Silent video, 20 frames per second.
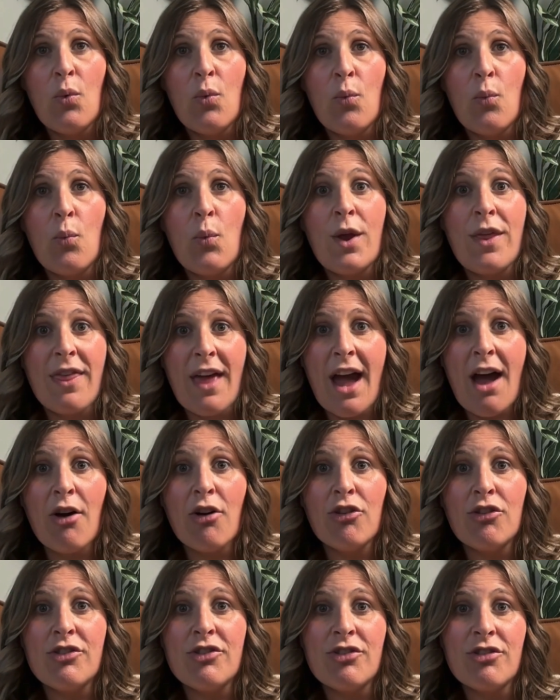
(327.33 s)

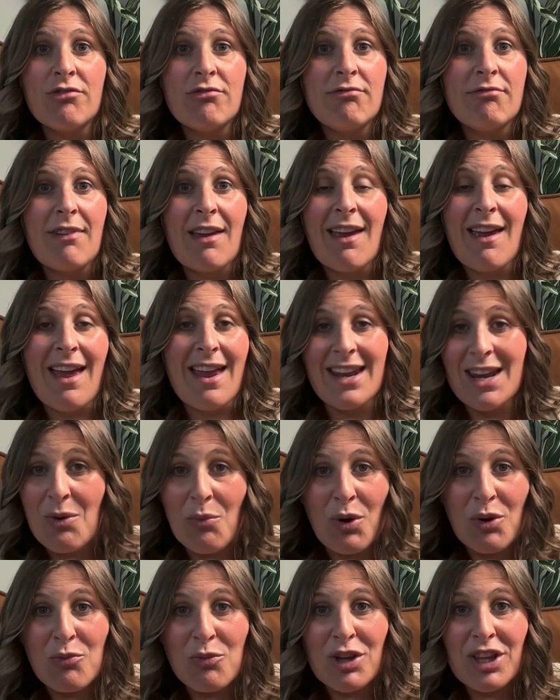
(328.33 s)
without
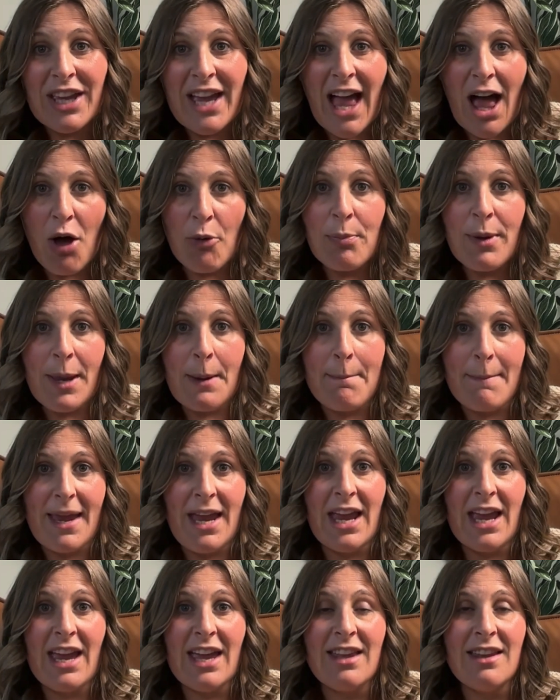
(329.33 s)
anyone really helping
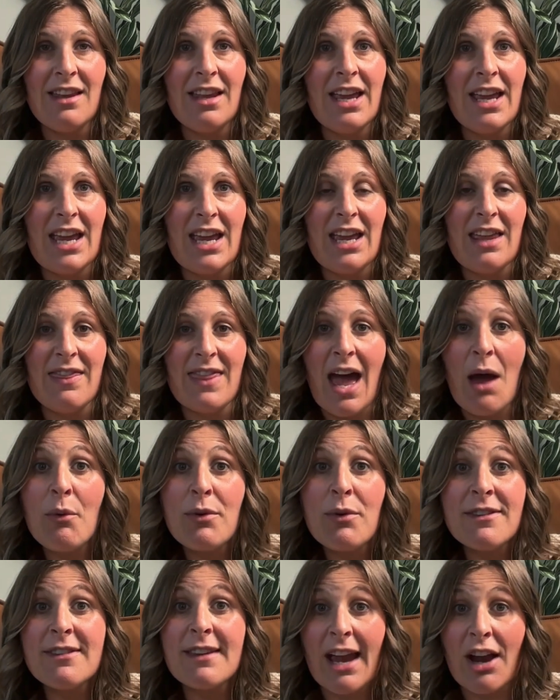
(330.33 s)
me. And that
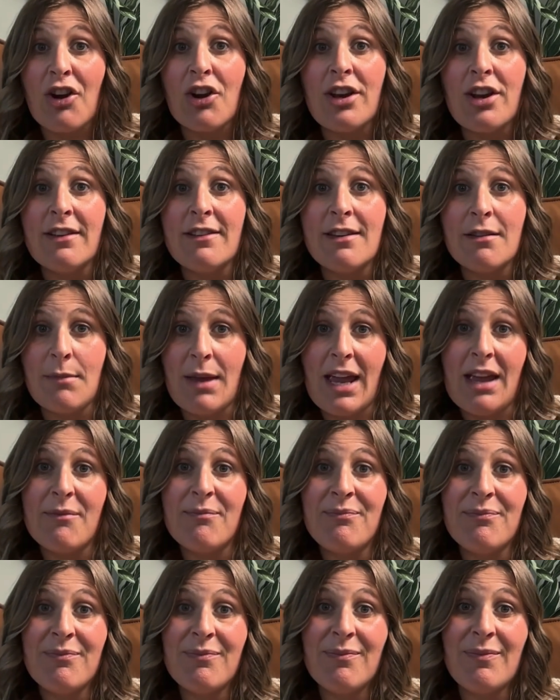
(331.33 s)
was scary to me.
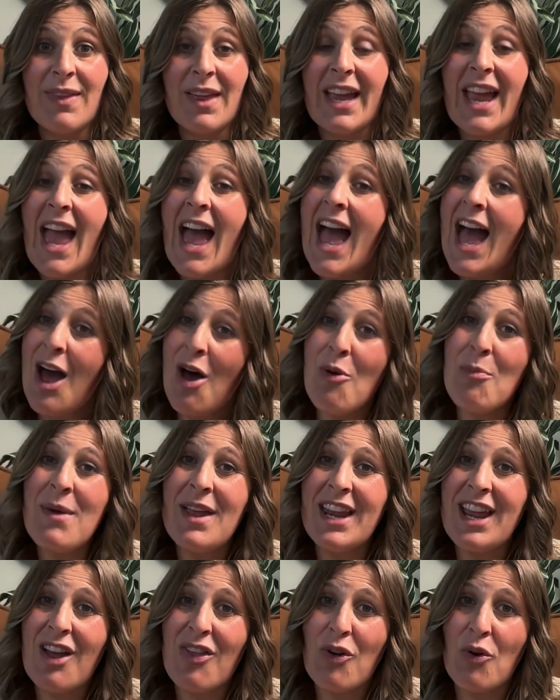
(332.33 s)
Like, how
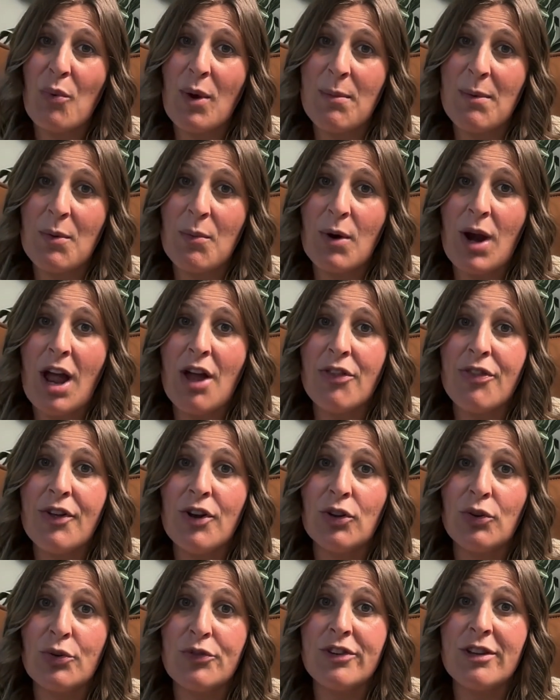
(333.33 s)
many other women were out
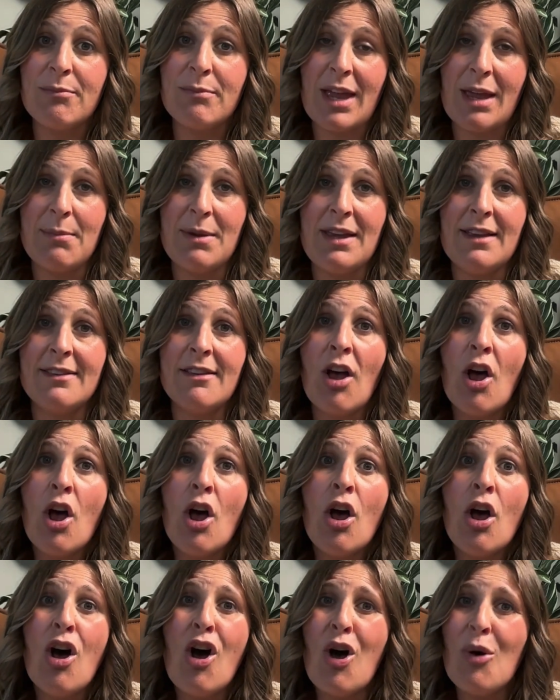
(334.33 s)
there losing babies
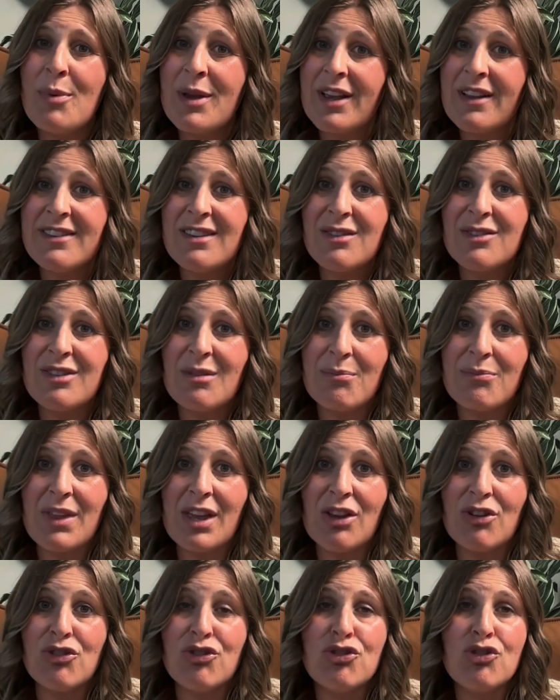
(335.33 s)
all because of
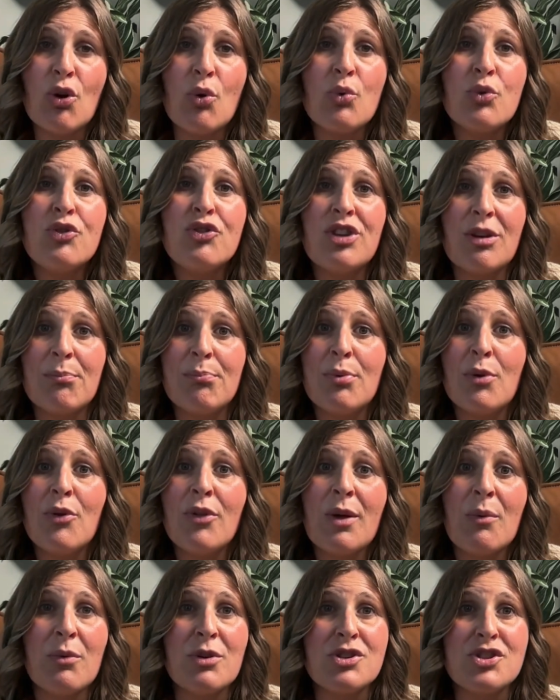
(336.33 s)
something so simple
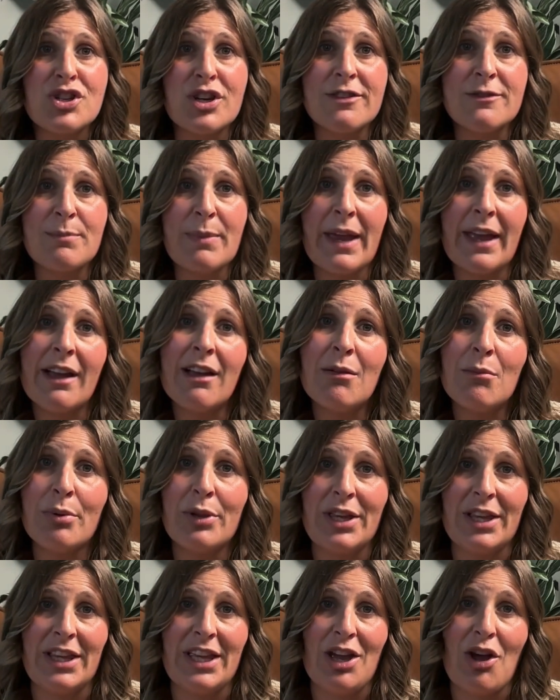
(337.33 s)
that was just being
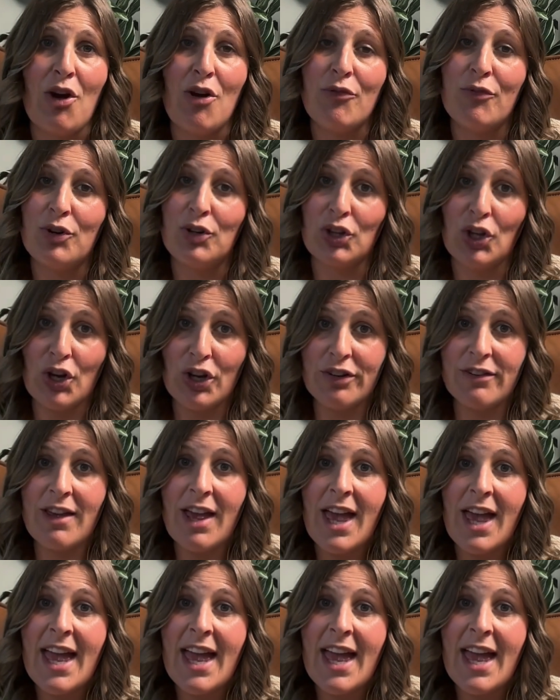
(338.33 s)
completely overlooked?